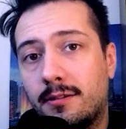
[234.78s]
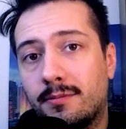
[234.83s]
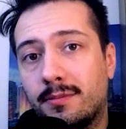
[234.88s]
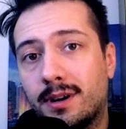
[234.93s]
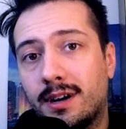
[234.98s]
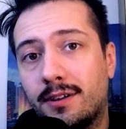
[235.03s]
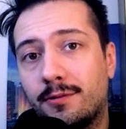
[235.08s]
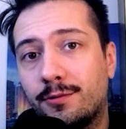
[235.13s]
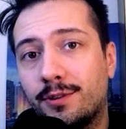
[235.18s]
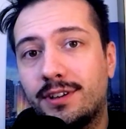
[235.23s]

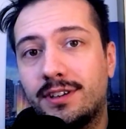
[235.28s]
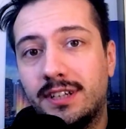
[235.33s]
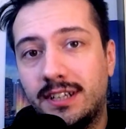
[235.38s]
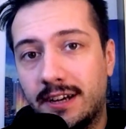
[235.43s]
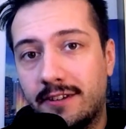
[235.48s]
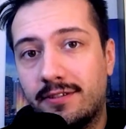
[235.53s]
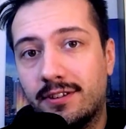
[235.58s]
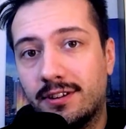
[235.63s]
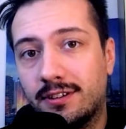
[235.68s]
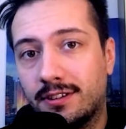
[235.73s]
but would
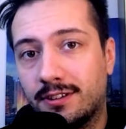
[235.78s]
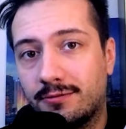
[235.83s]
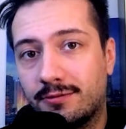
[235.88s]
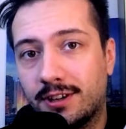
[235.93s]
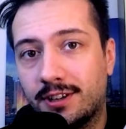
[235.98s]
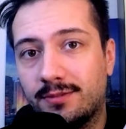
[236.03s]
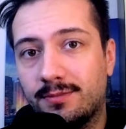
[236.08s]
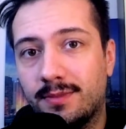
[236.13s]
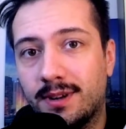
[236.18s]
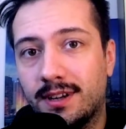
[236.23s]
definitely
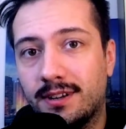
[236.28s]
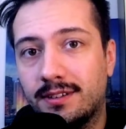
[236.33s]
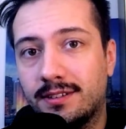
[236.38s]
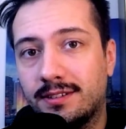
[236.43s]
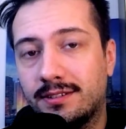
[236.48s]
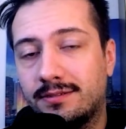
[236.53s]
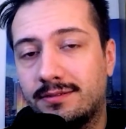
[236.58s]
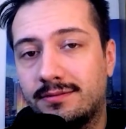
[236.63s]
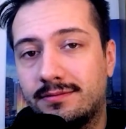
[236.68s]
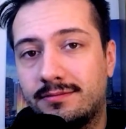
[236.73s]

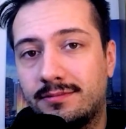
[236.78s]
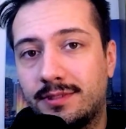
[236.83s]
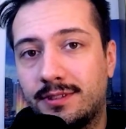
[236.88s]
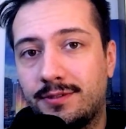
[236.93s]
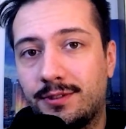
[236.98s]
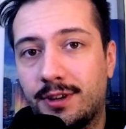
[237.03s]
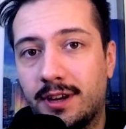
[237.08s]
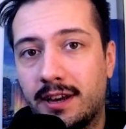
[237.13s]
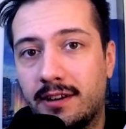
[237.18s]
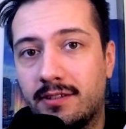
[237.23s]
recommend
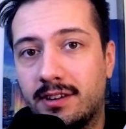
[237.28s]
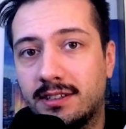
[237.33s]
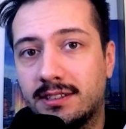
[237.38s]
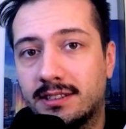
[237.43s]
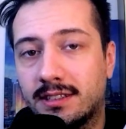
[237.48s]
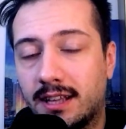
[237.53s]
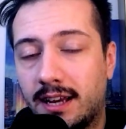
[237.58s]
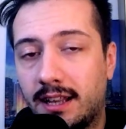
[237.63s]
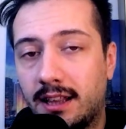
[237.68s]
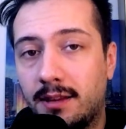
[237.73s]
if you have a
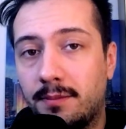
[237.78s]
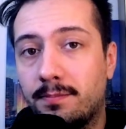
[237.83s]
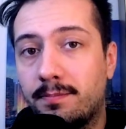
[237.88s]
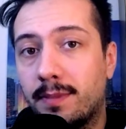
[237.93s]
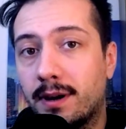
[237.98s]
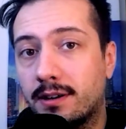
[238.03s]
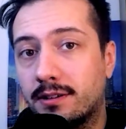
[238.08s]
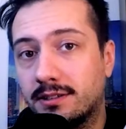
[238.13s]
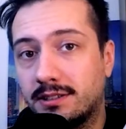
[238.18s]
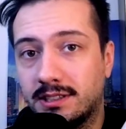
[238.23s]
slightly
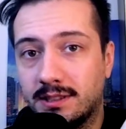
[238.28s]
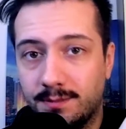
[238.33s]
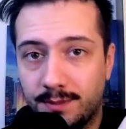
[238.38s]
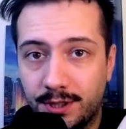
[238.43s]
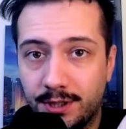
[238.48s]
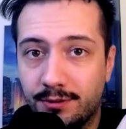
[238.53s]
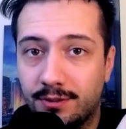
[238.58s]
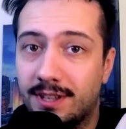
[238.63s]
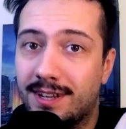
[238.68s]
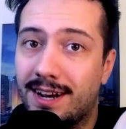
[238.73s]
better
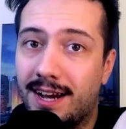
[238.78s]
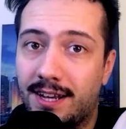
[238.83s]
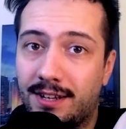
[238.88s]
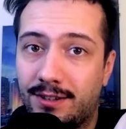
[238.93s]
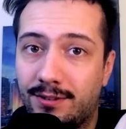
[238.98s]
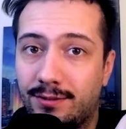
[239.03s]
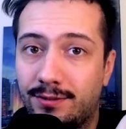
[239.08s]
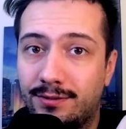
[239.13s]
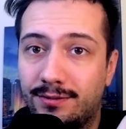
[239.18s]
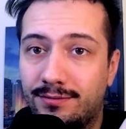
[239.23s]
CPU than I
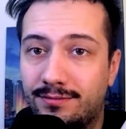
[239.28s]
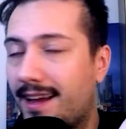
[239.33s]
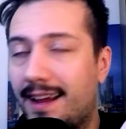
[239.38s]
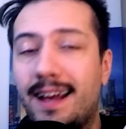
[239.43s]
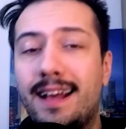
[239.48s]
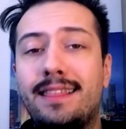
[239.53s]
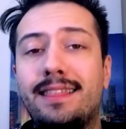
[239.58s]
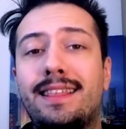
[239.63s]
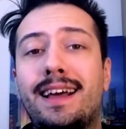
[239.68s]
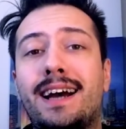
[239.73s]
do.
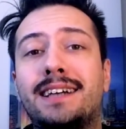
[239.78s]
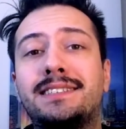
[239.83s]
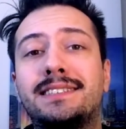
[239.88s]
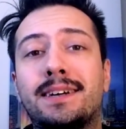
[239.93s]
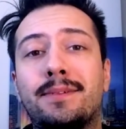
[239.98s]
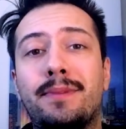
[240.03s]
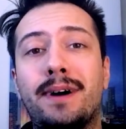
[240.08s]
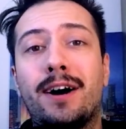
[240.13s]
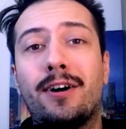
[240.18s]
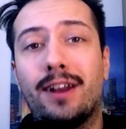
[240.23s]
And
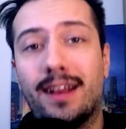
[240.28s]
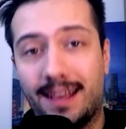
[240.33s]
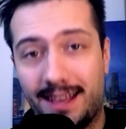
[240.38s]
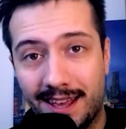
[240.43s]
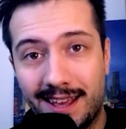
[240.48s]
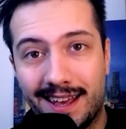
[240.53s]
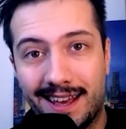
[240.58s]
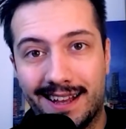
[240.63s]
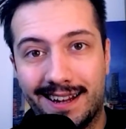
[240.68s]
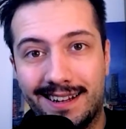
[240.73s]
that's about
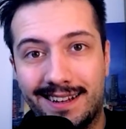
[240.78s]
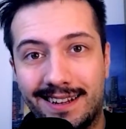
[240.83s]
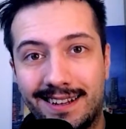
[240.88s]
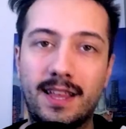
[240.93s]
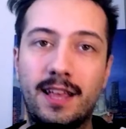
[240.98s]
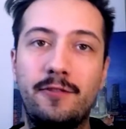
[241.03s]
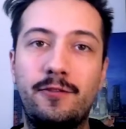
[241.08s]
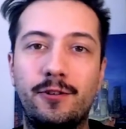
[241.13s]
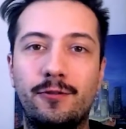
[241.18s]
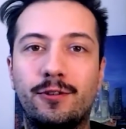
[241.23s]
it.
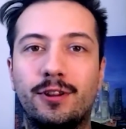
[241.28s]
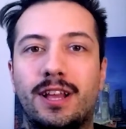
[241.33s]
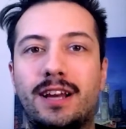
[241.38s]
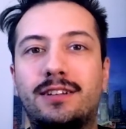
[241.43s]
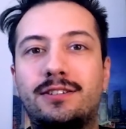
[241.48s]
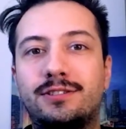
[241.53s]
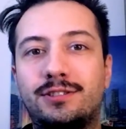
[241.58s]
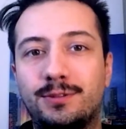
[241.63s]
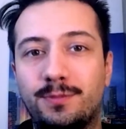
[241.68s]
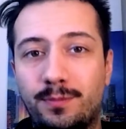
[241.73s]
If you would
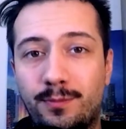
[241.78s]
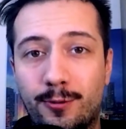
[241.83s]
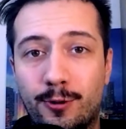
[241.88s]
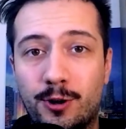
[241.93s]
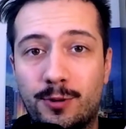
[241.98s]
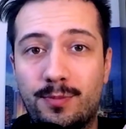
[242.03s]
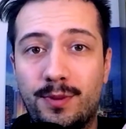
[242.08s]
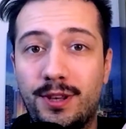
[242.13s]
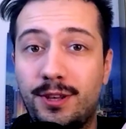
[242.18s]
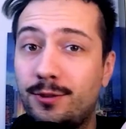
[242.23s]
like to
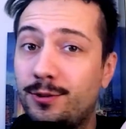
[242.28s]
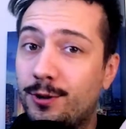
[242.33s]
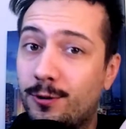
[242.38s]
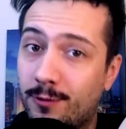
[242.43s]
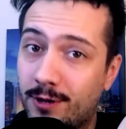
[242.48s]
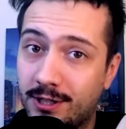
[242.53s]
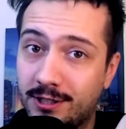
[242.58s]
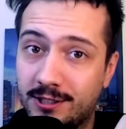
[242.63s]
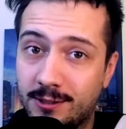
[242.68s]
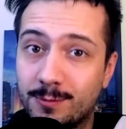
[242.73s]
support me, you
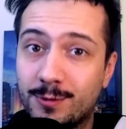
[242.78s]
know where the